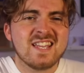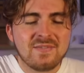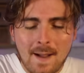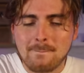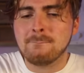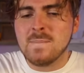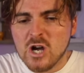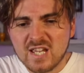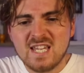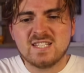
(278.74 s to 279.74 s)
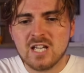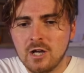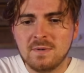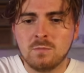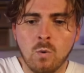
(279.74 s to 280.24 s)
in that murky,
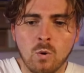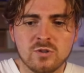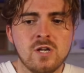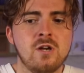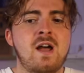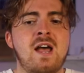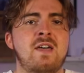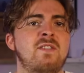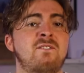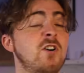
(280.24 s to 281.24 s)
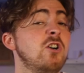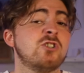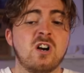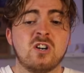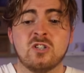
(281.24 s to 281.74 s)
turbid water, and the first
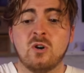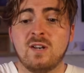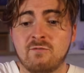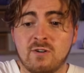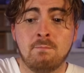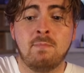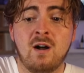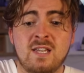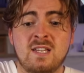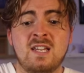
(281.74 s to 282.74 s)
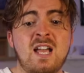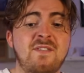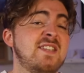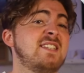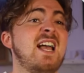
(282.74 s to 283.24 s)
shark has gone in for a bite,
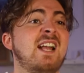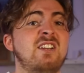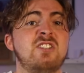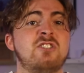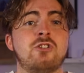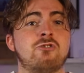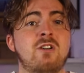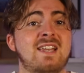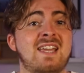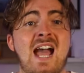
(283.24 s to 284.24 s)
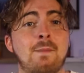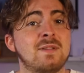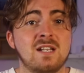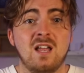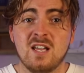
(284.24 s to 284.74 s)
and the second is just trying to
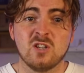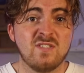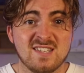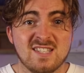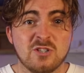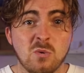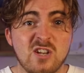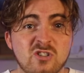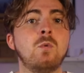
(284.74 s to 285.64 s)
capitalize on that that situation.